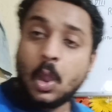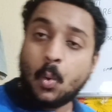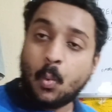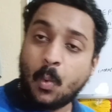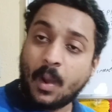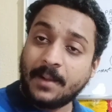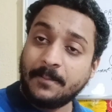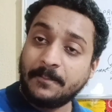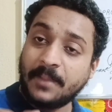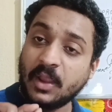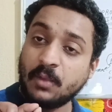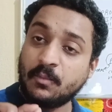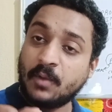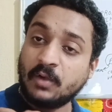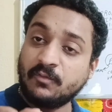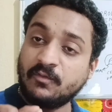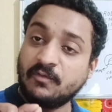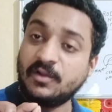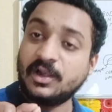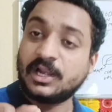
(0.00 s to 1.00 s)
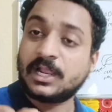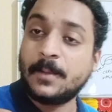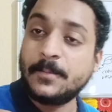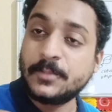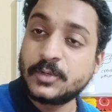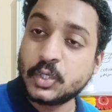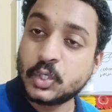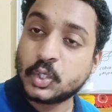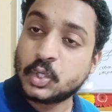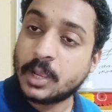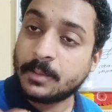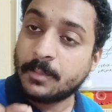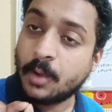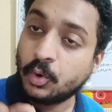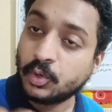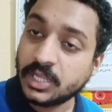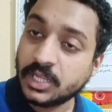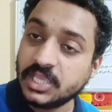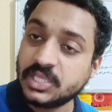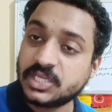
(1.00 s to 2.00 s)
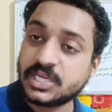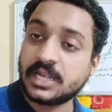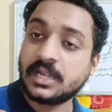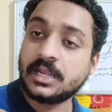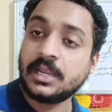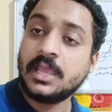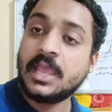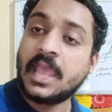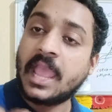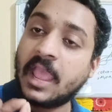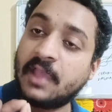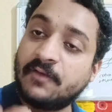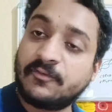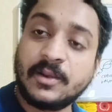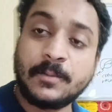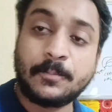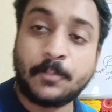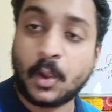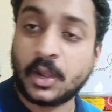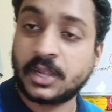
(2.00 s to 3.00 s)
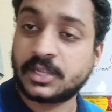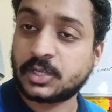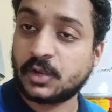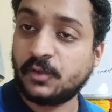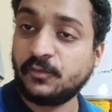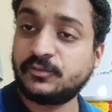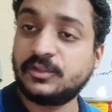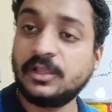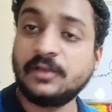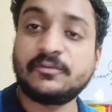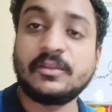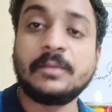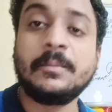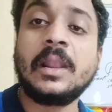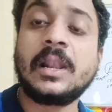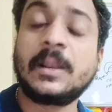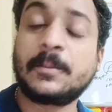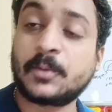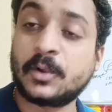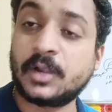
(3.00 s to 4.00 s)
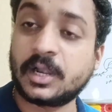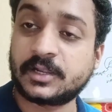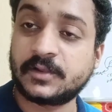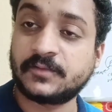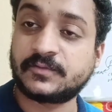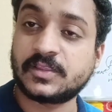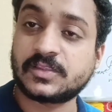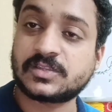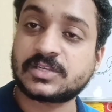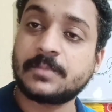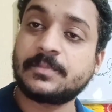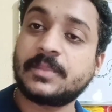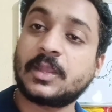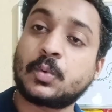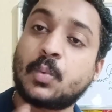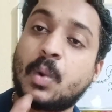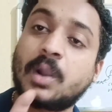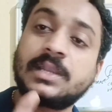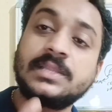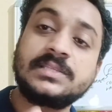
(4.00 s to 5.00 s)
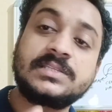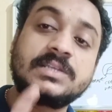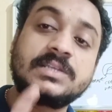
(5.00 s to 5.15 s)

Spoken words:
one by one we will come to know about each and every point of the female reproductive system, that what is